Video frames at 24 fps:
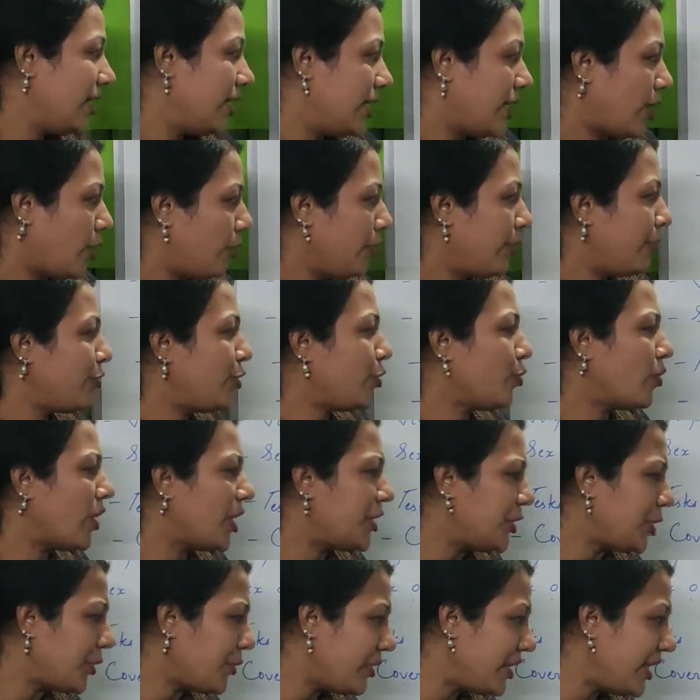Now if you
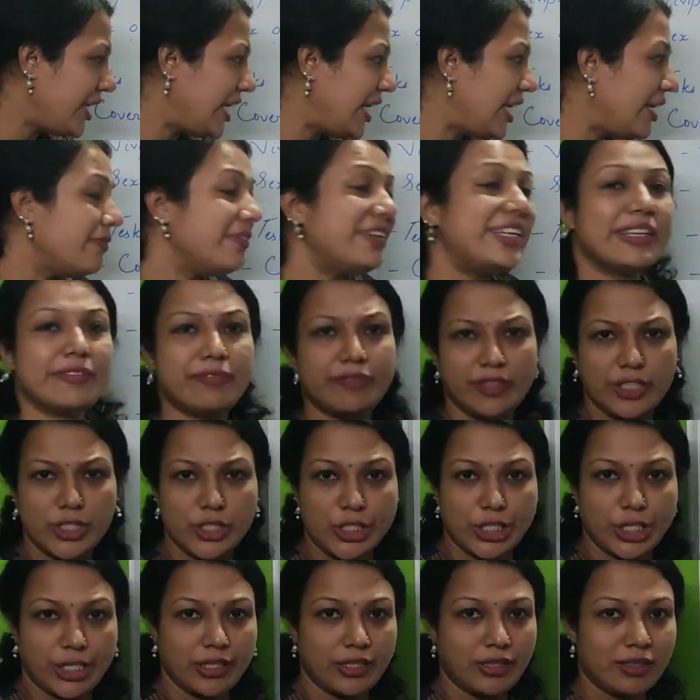want to give
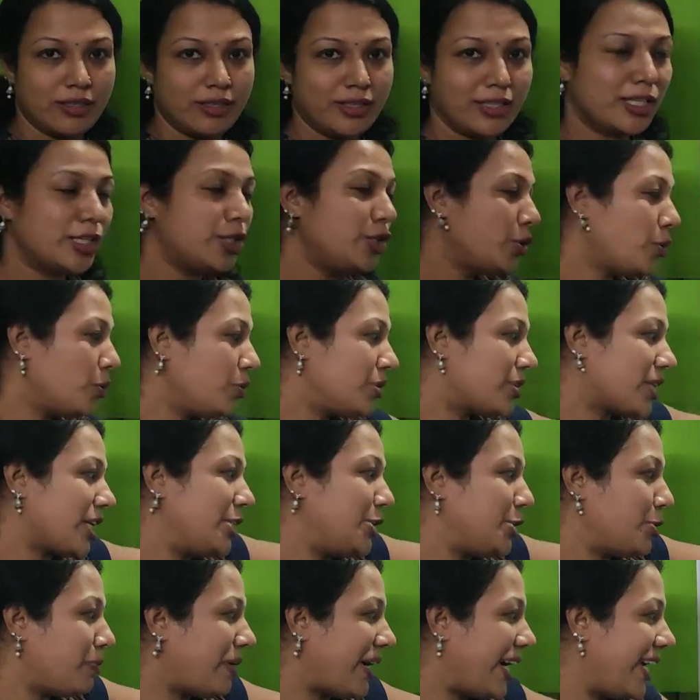definition, don't try
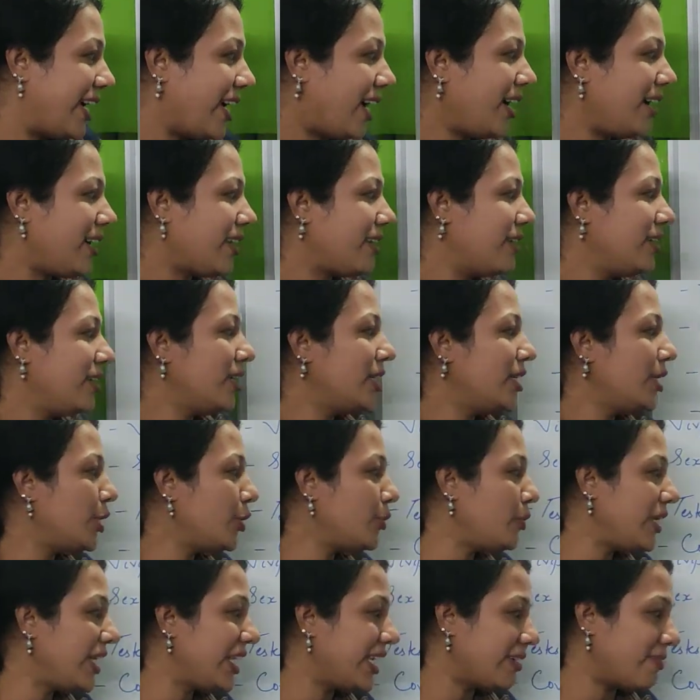to by heart.
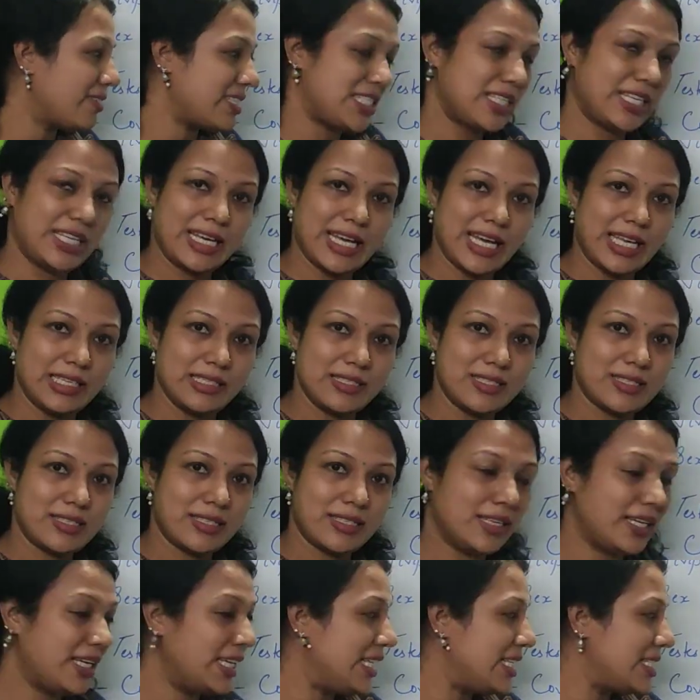Tunica
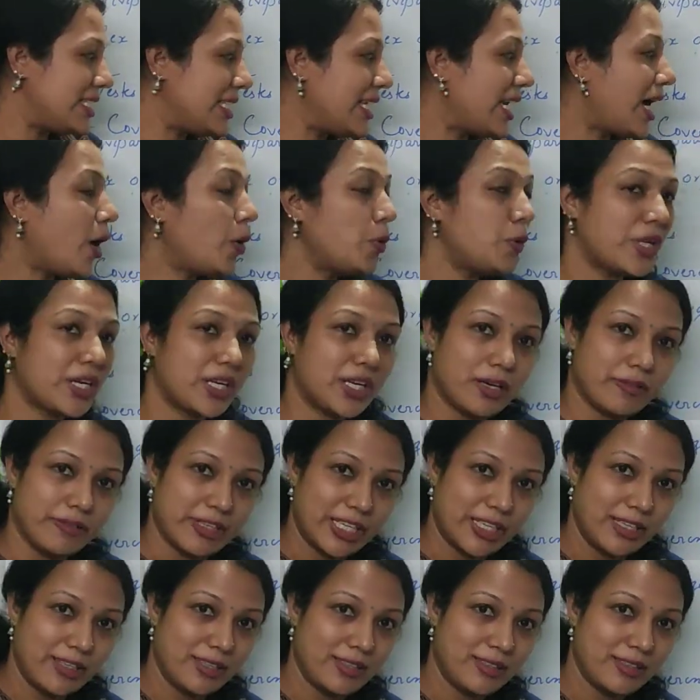vaginalis, it is the outer
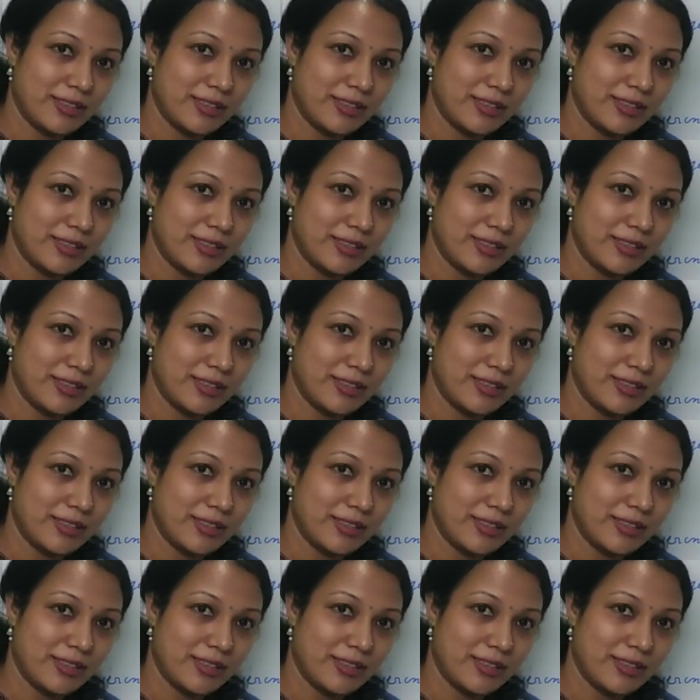covering.